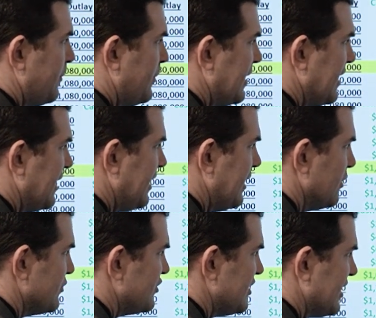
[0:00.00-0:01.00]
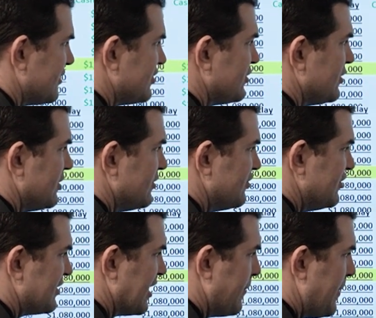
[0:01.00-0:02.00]
Beginning year 6,
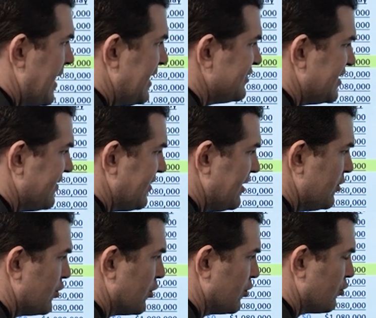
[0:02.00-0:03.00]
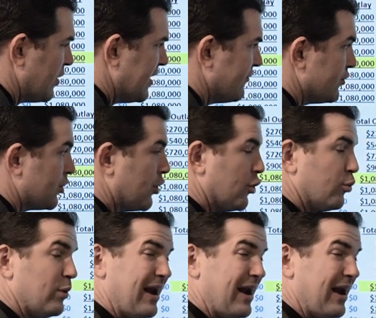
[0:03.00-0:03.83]
she's got a positive internal rate of return.